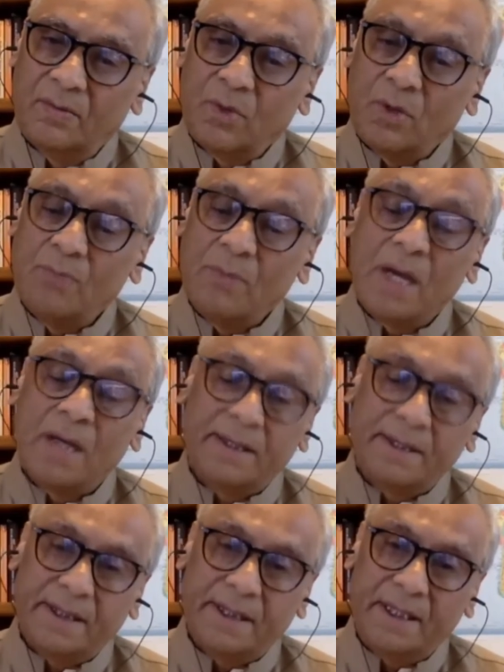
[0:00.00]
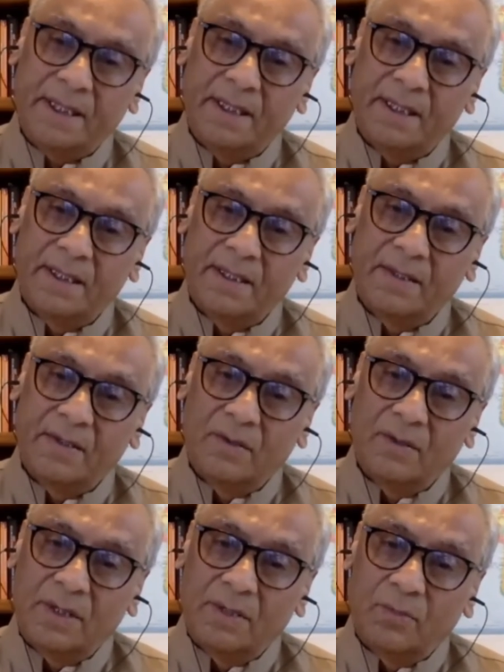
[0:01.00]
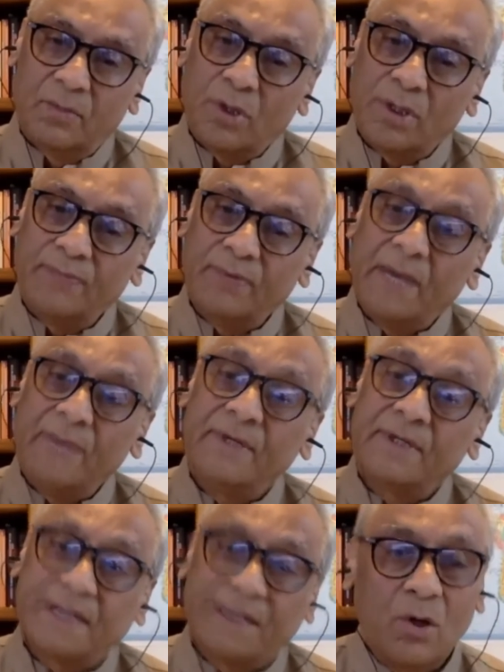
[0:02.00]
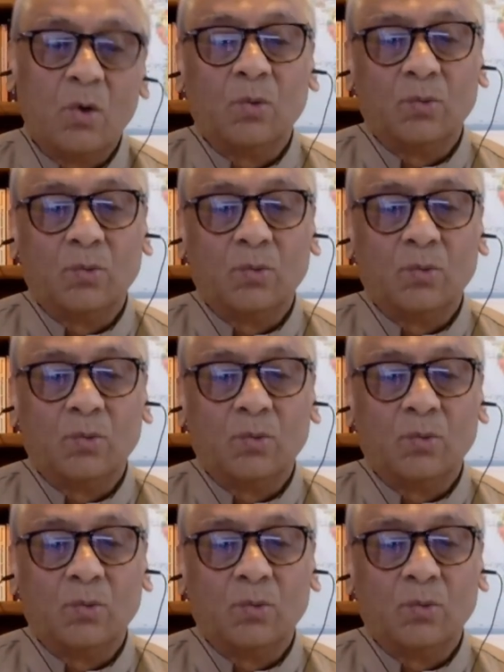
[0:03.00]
from Maharishi 45 years ago.